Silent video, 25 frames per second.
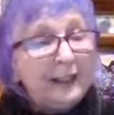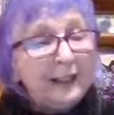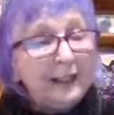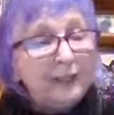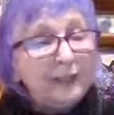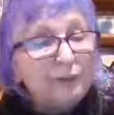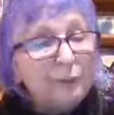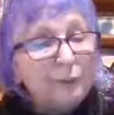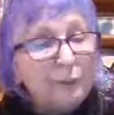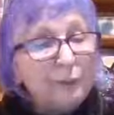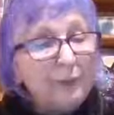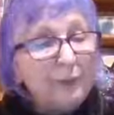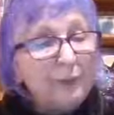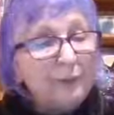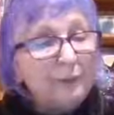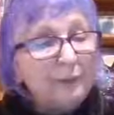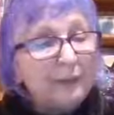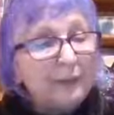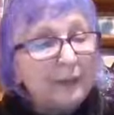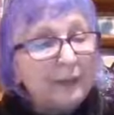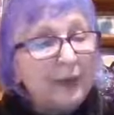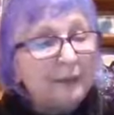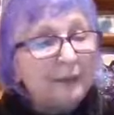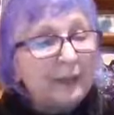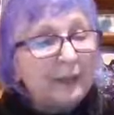If we
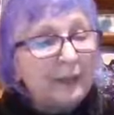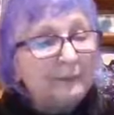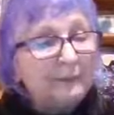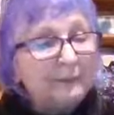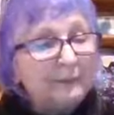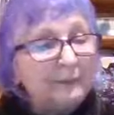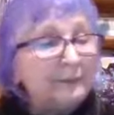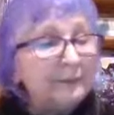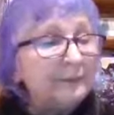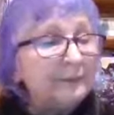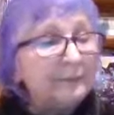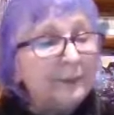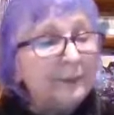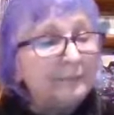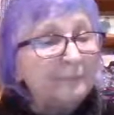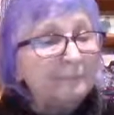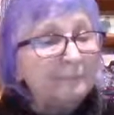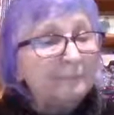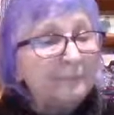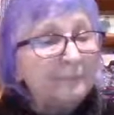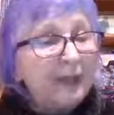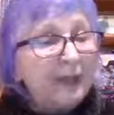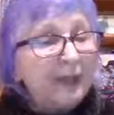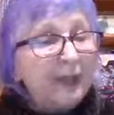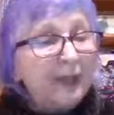were, okay,
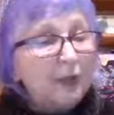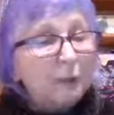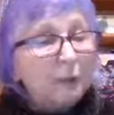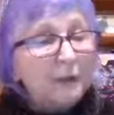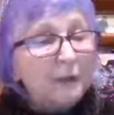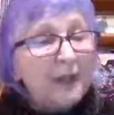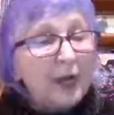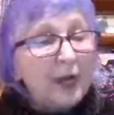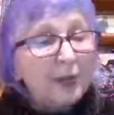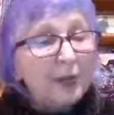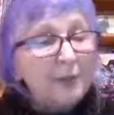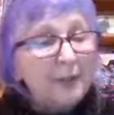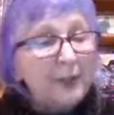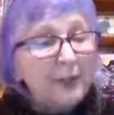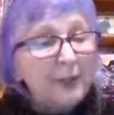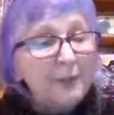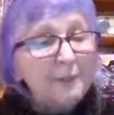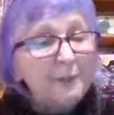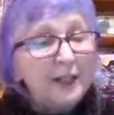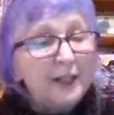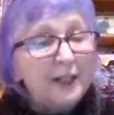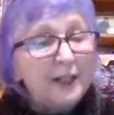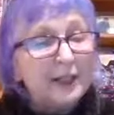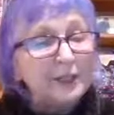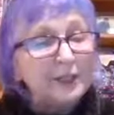we are
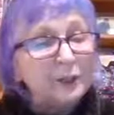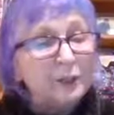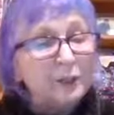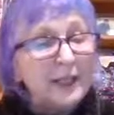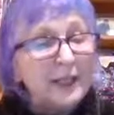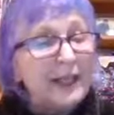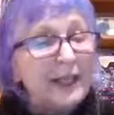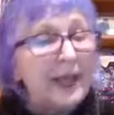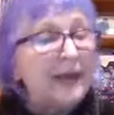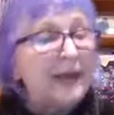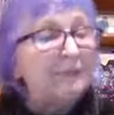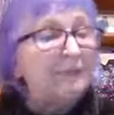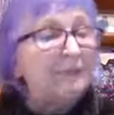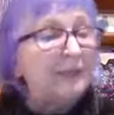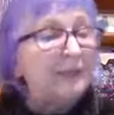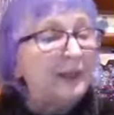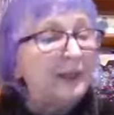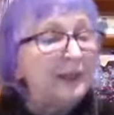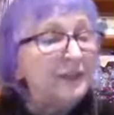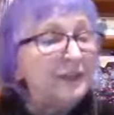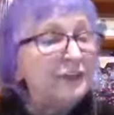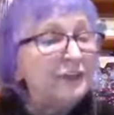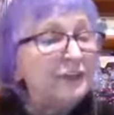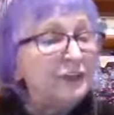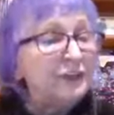here because we have
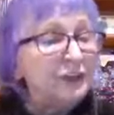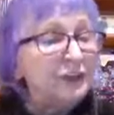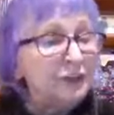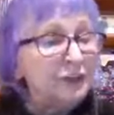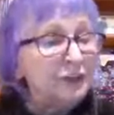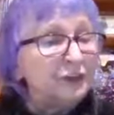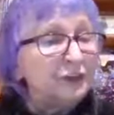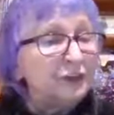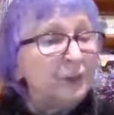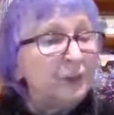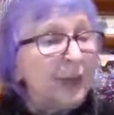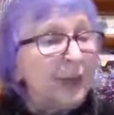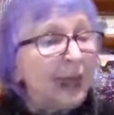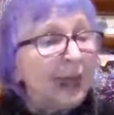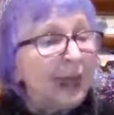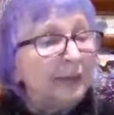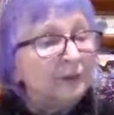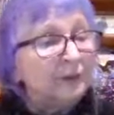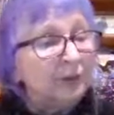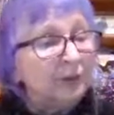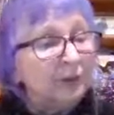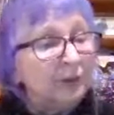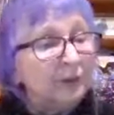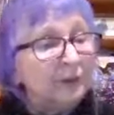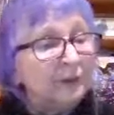things to do
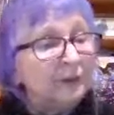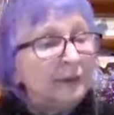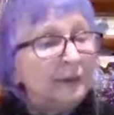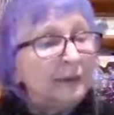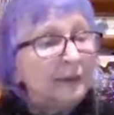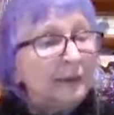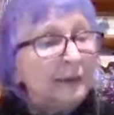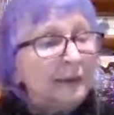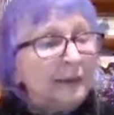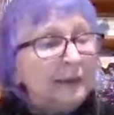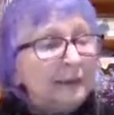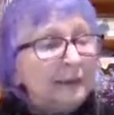and learn.